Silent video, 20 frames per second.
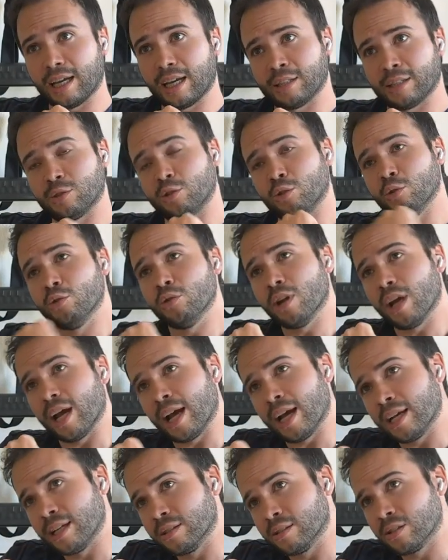as soon
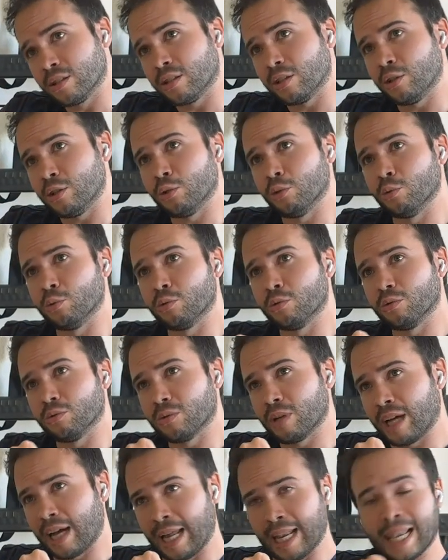as you
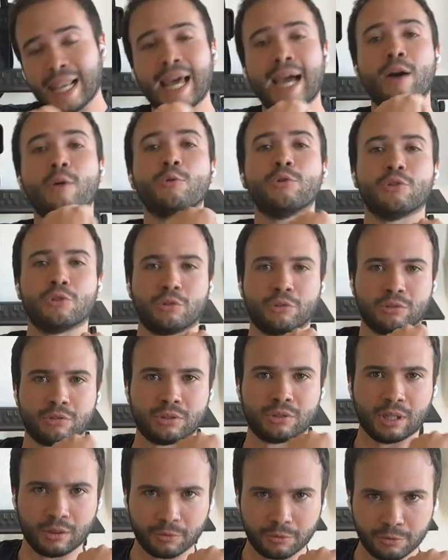allow
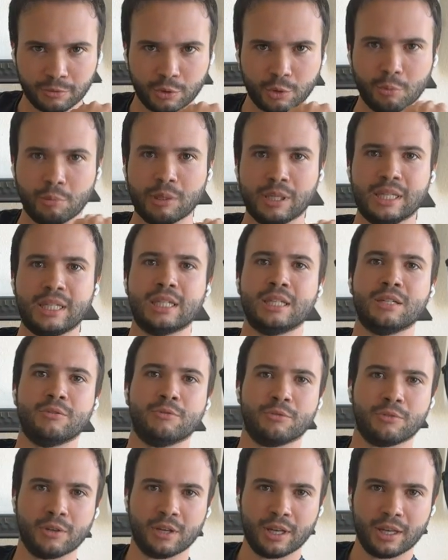yourself to
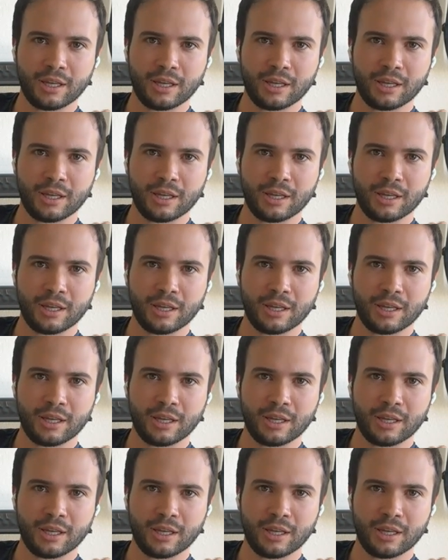believe